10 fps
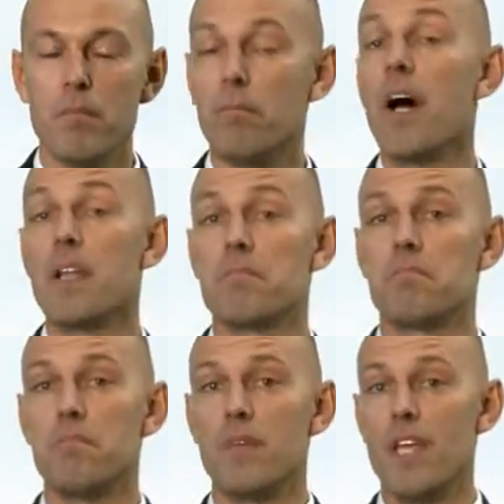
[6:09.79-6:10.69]
But
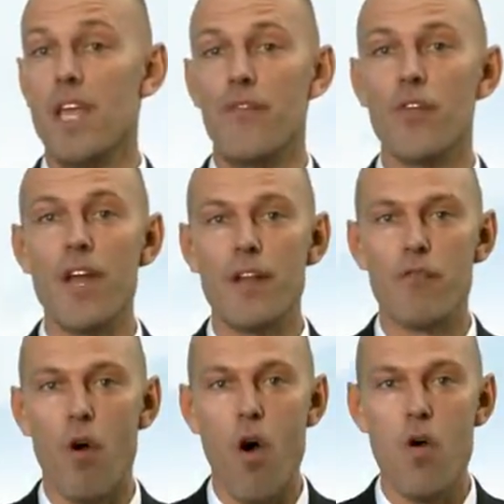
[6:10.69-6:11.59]
if you get it
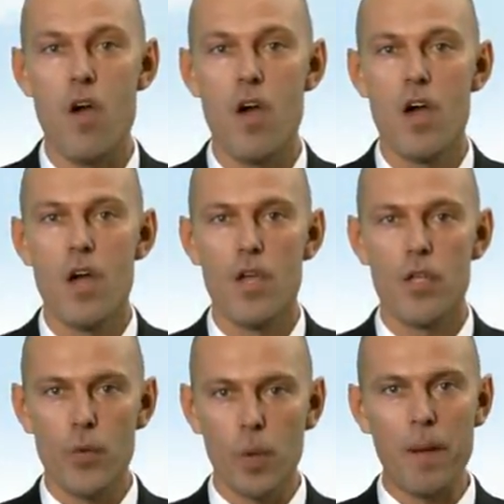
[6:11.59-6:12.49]
wrong,
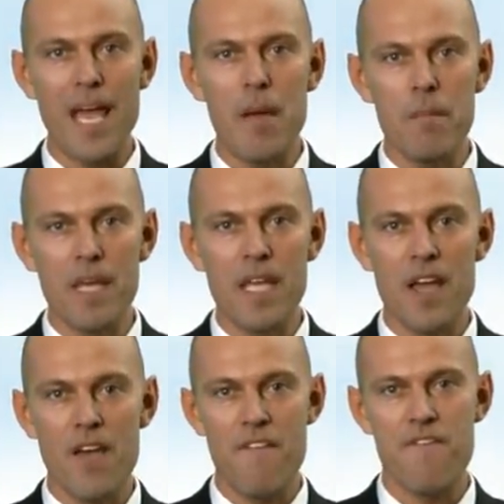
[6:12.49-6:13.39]
you will pay me
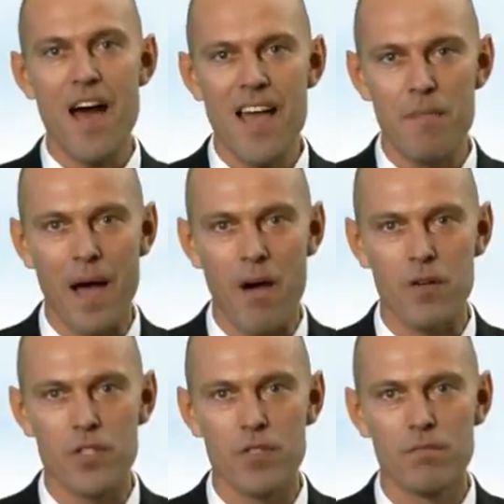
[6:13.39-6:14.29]

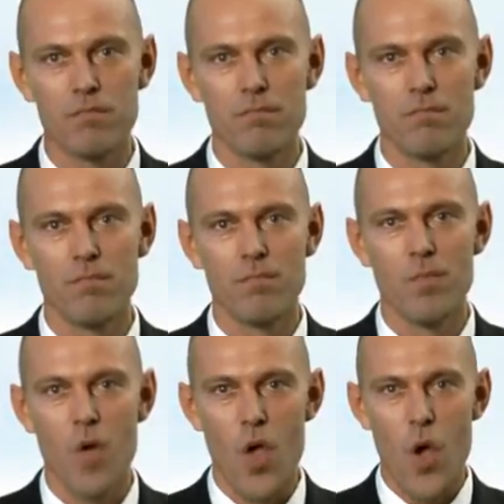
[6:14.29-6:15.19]
£5.
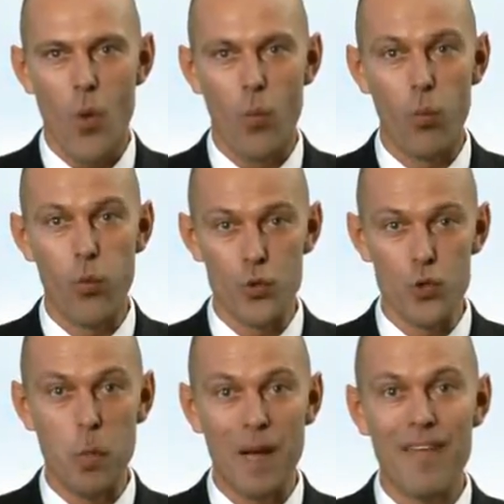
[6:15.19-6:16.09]
Would
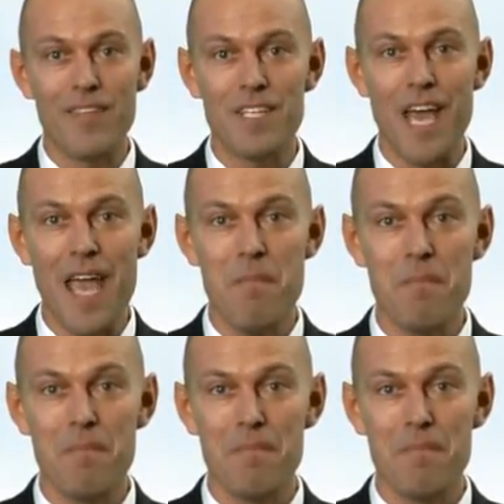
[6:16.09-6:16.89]
you play this game?